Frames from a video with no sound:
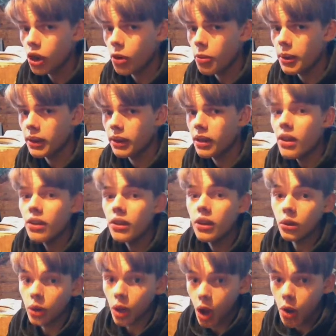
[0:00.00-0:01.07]
I'm just
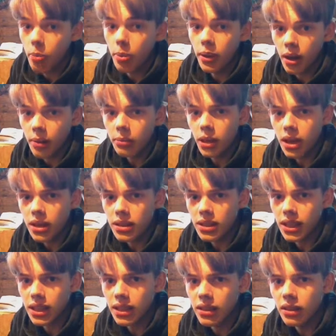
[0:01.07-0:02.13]
hoping that it will open
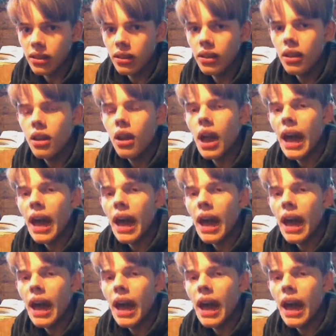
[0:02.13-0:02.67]
up nicely.